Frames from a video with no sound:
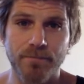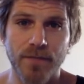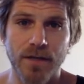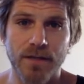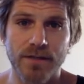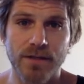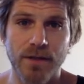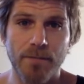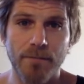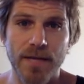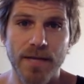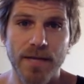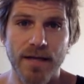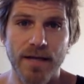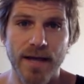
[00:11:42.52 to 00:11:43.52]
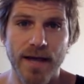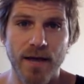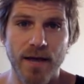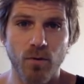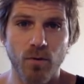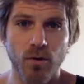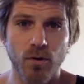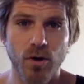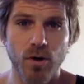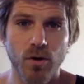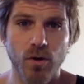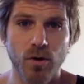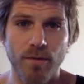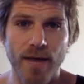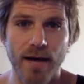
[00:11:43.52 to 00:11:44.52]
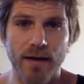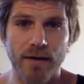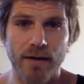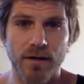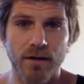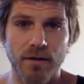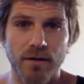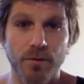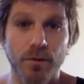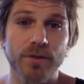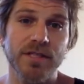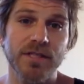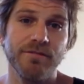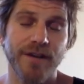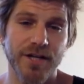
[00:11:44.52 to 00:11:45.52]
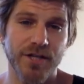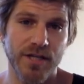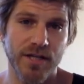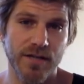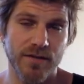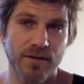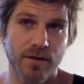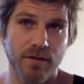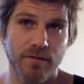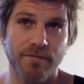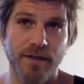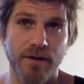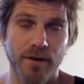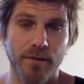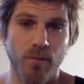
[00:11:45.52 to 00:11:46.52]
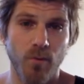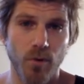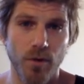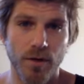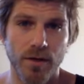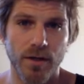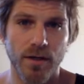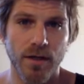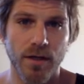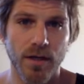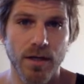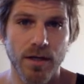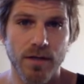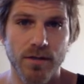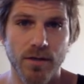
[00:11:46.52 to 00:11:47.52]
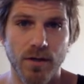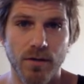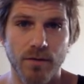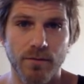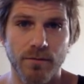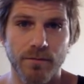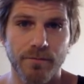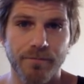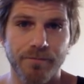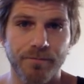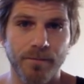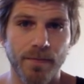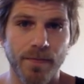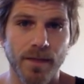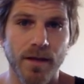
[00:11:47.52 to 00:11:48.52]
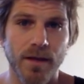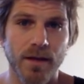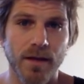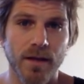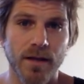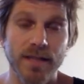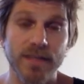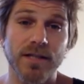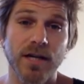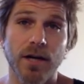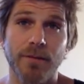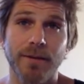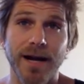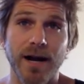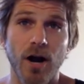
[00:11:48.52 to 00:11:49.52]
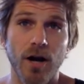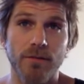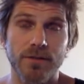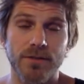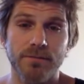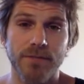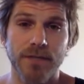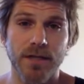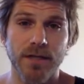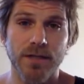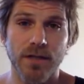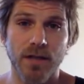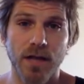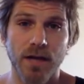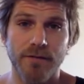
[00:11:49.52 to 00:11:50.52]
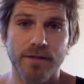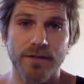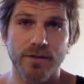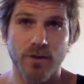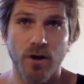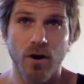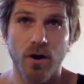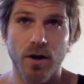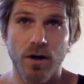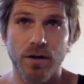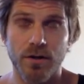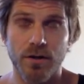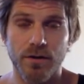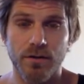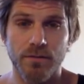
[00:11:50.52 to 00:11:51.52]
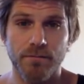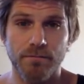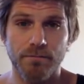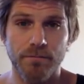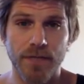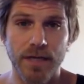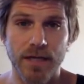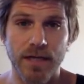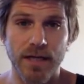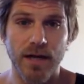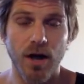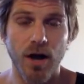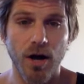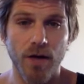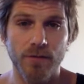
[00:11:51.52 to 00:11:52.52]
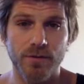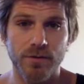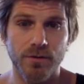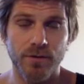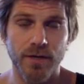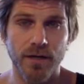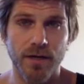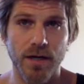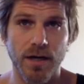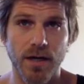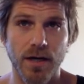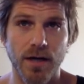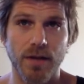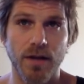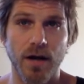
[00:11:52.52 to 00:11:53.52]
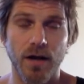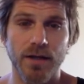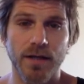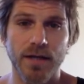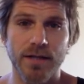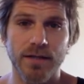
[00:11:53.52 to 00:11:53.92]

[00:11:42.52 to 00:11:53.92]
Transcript: some meat, and we'll go about protein veggies that are very important. So let's talk about carbs, because a lot of us are going to be eating carbs during the holidays.